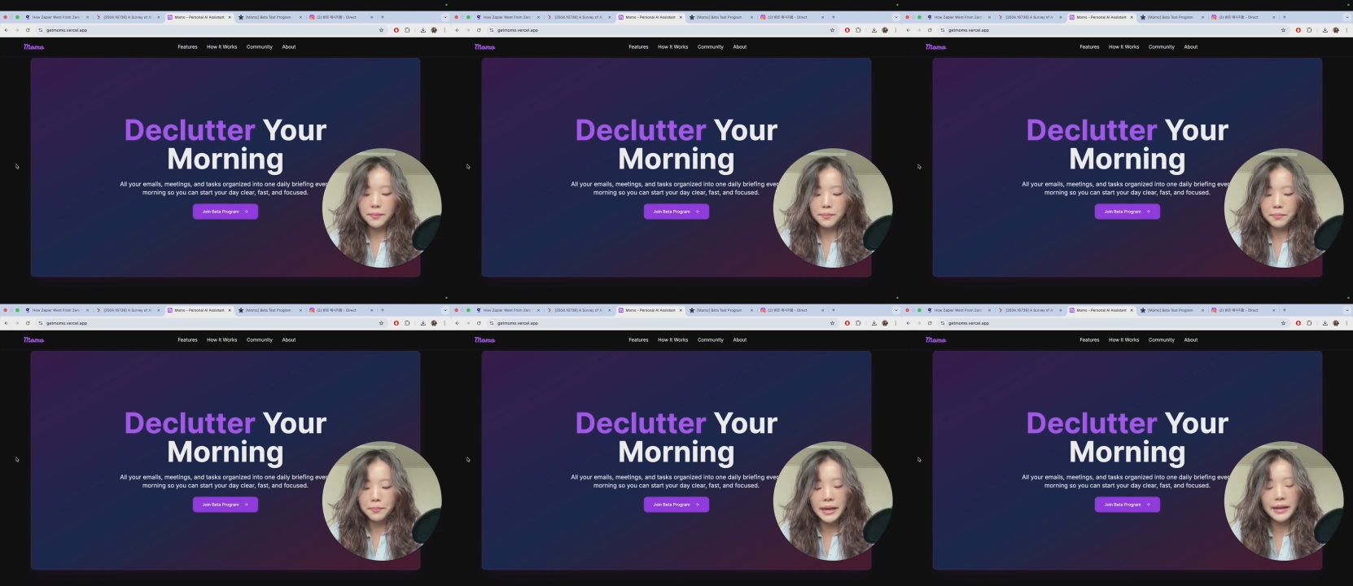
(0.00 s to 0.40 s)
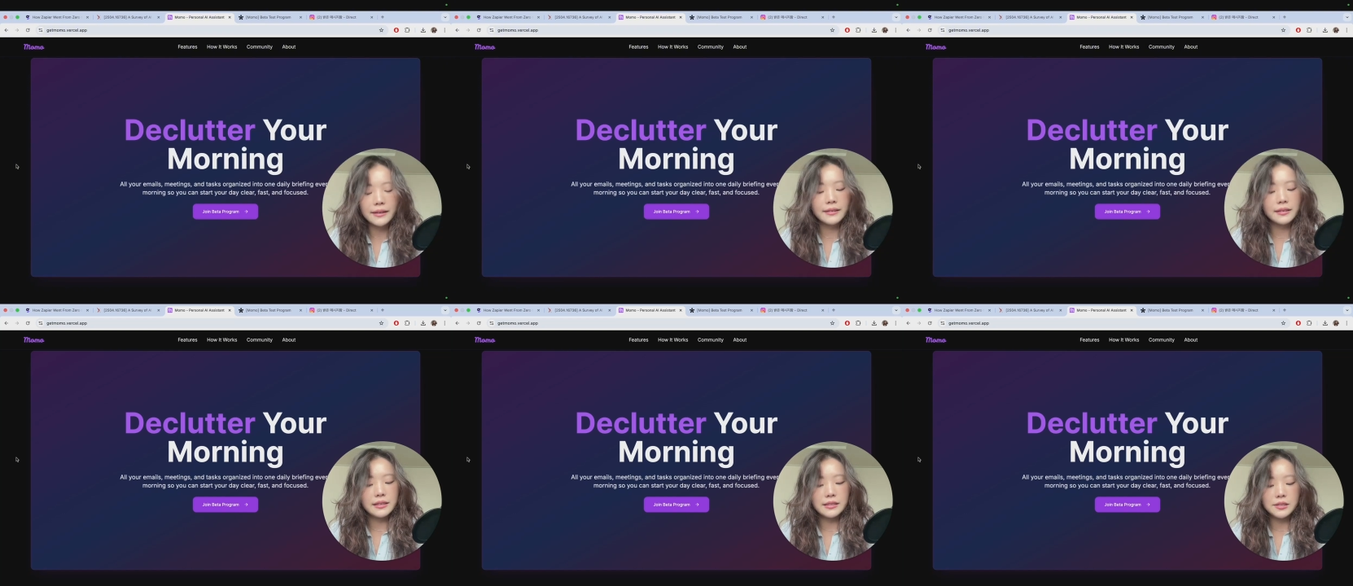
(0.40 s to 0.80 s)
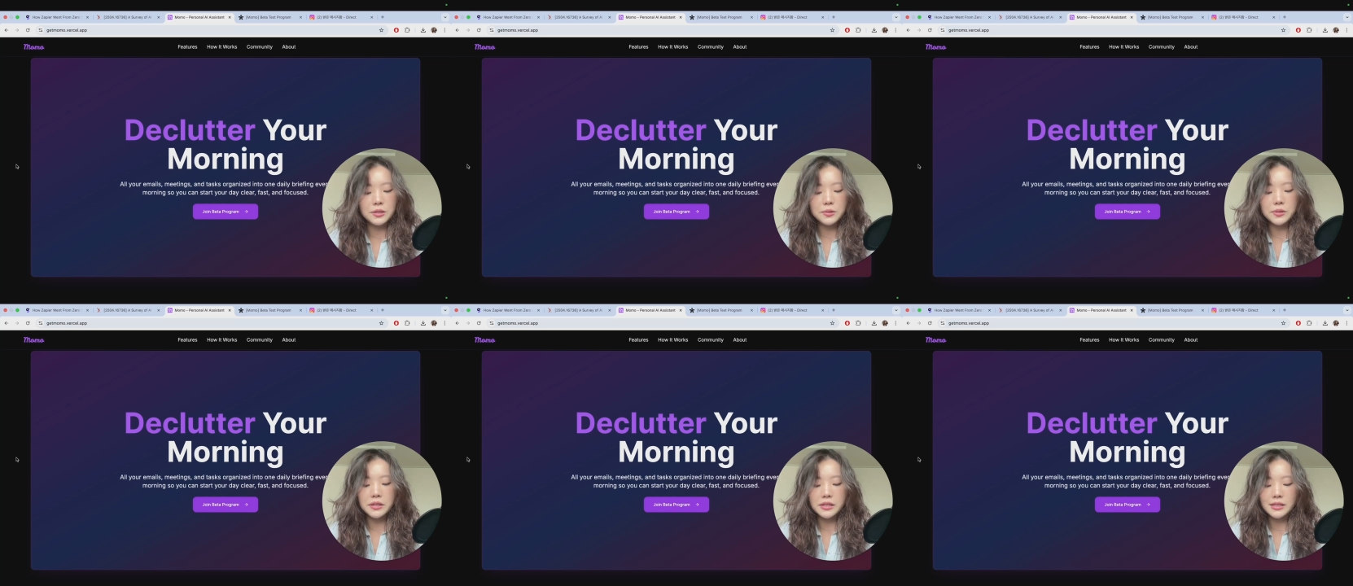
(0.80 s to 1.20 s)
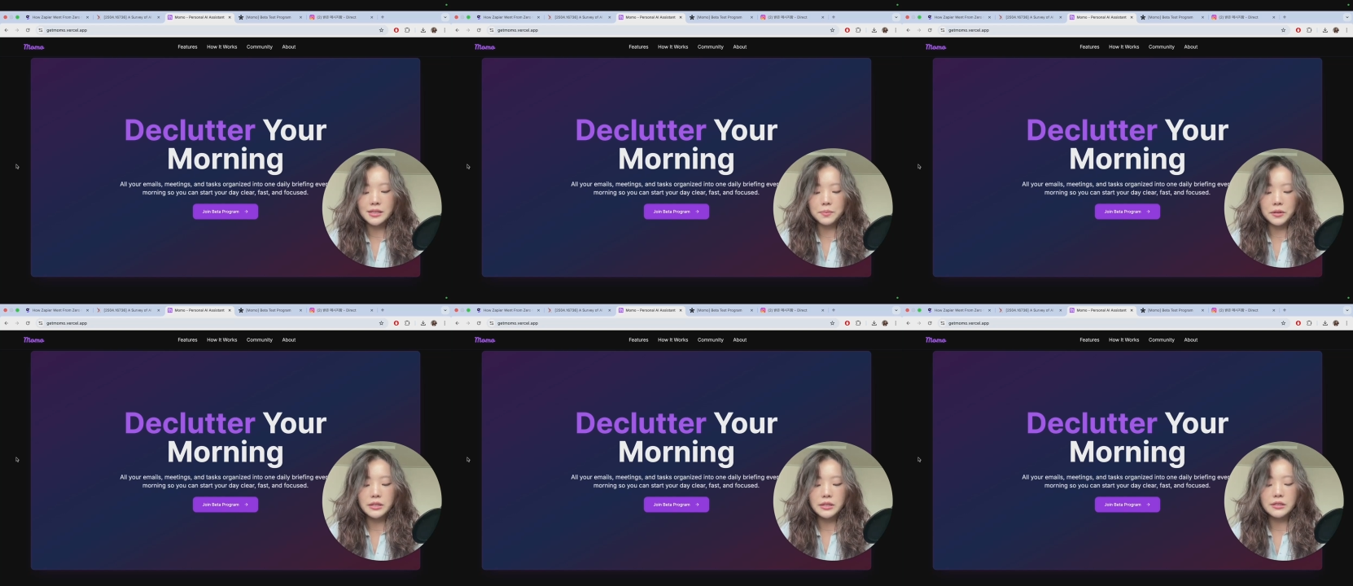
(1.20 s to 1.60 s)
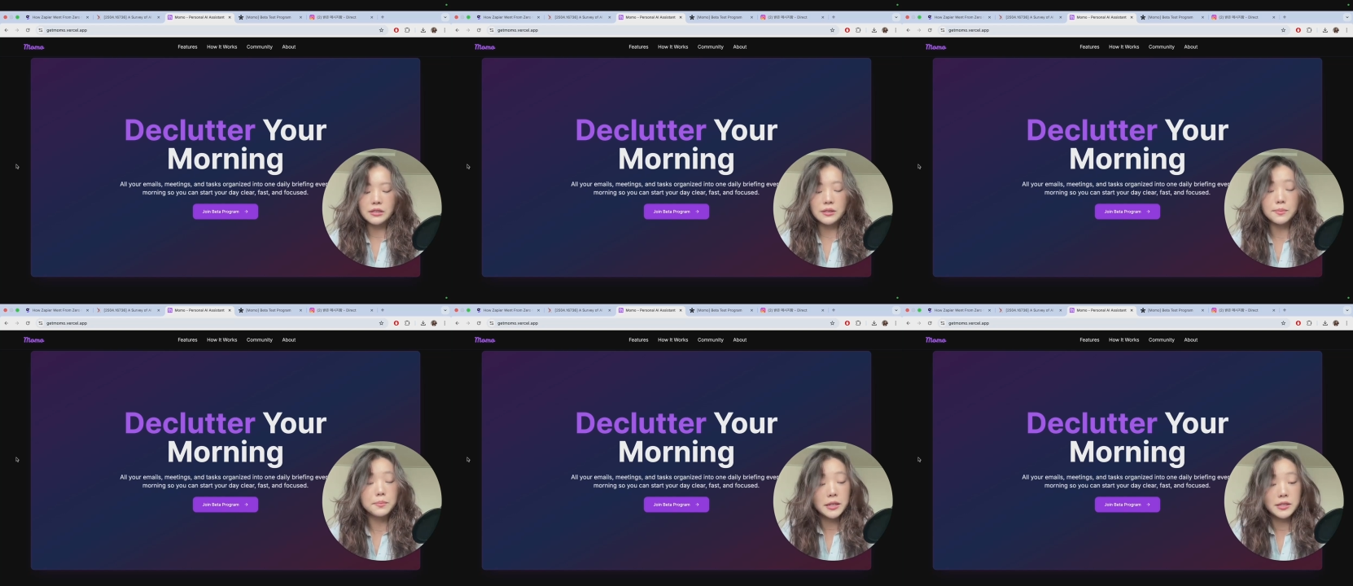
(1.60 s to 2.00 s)
make this user
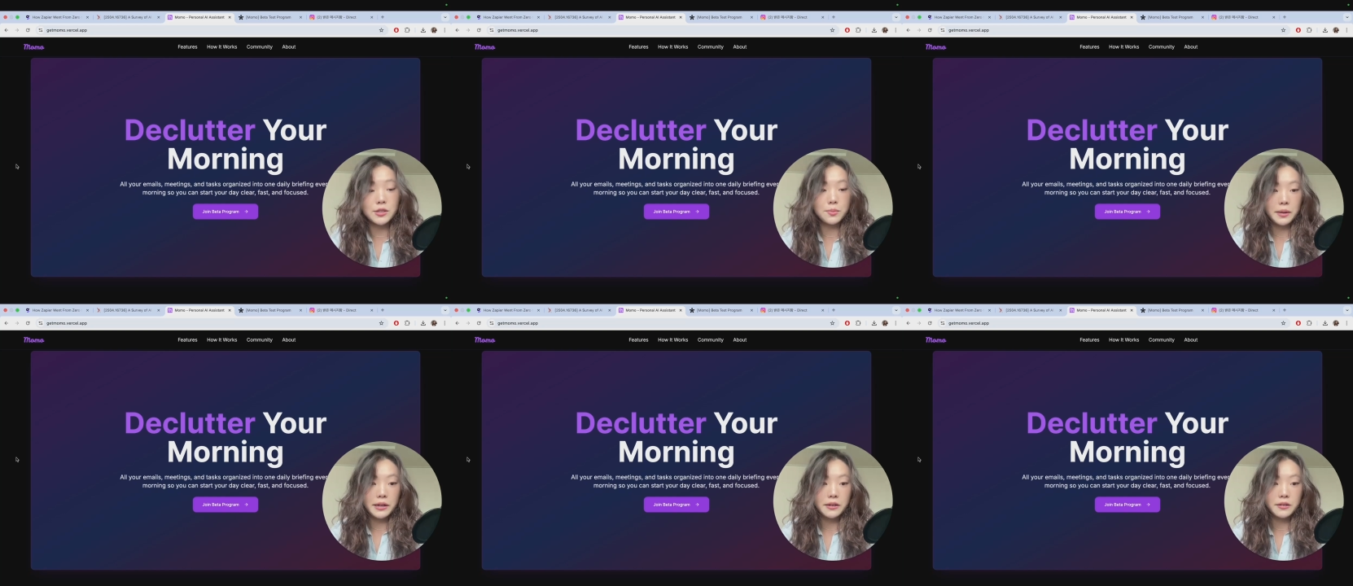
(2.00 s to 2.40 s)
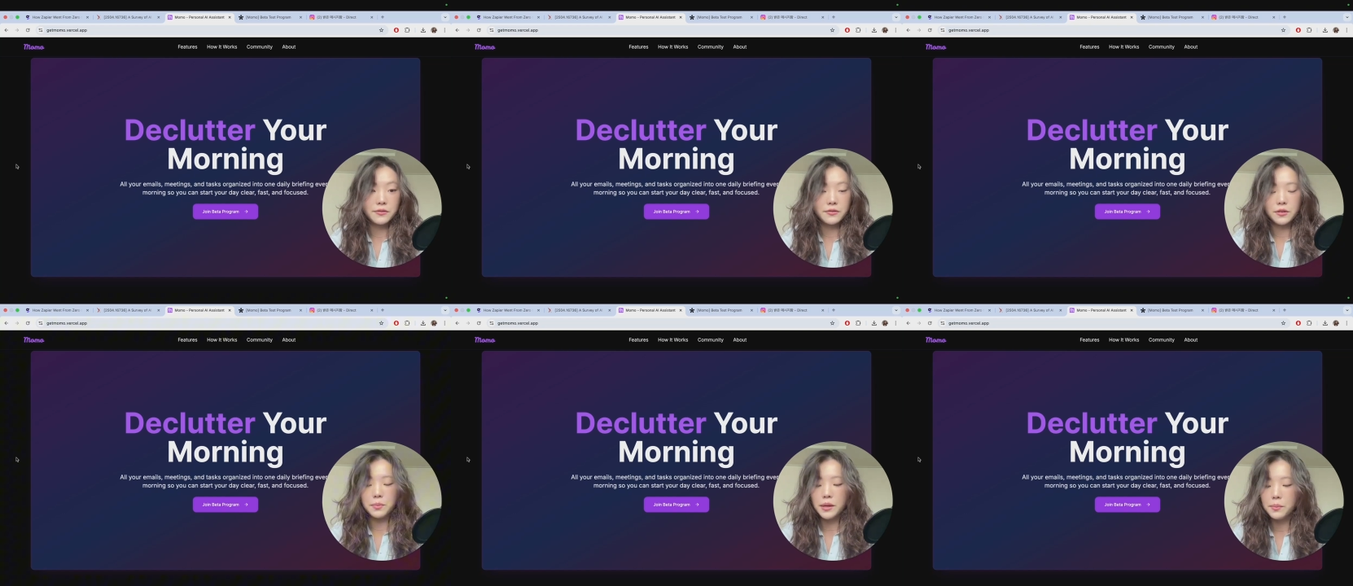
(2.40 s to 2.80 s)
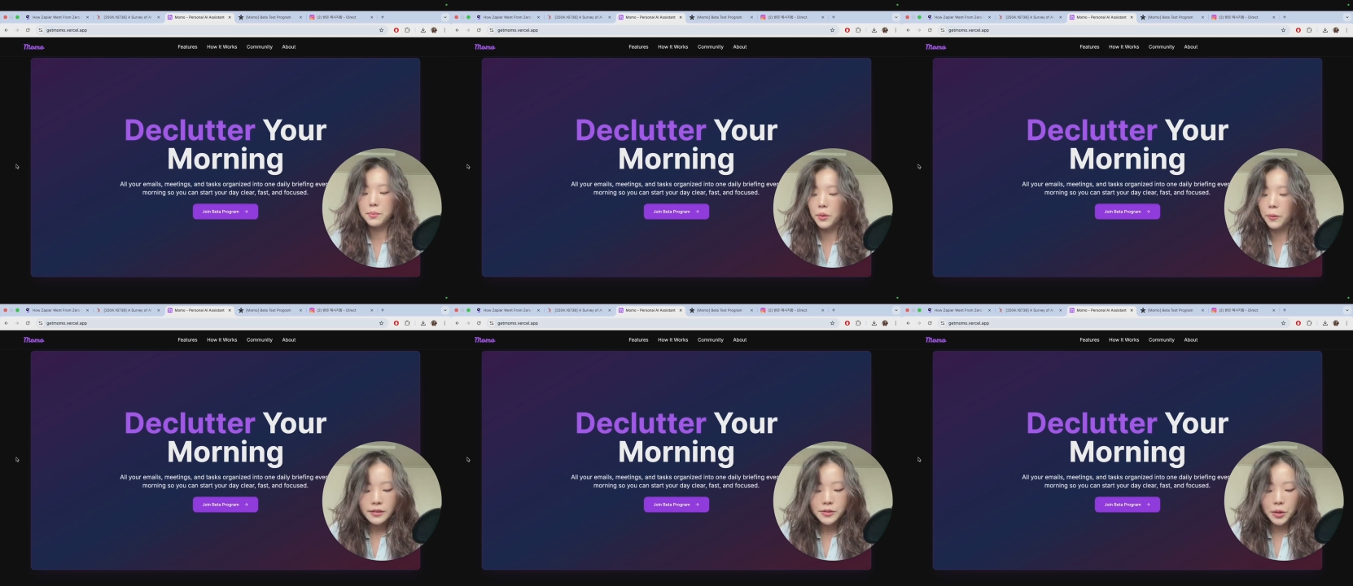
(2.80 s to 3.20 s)
experience much better for people?